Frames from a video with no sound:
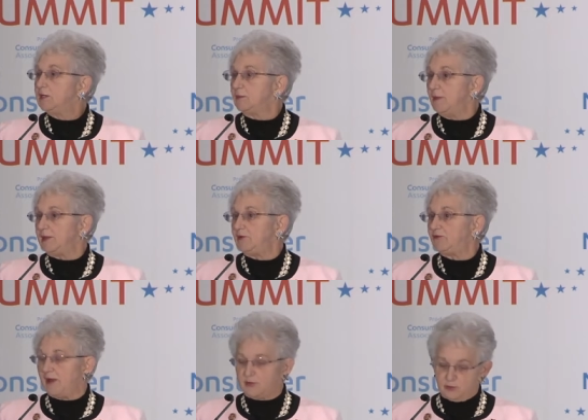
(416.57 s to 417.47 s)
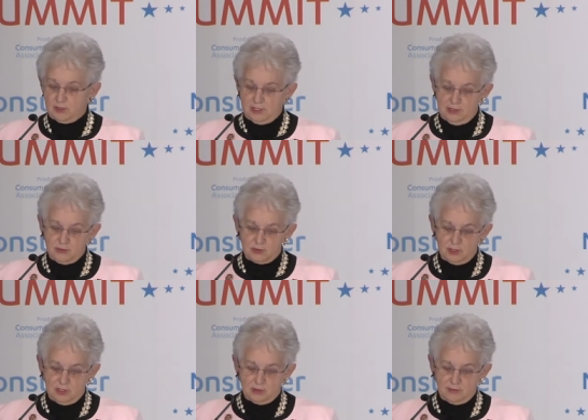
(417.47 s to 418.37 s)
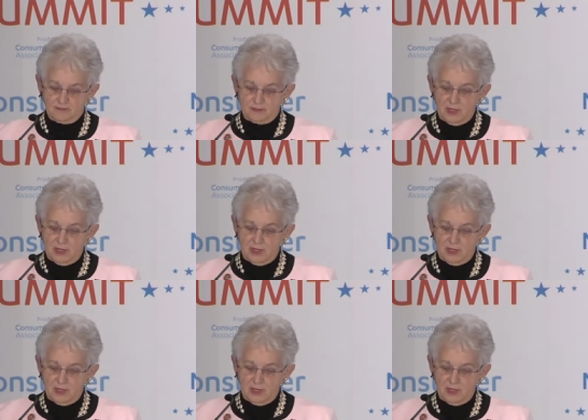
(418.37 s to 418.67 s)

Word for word: to manufacturing and engineering.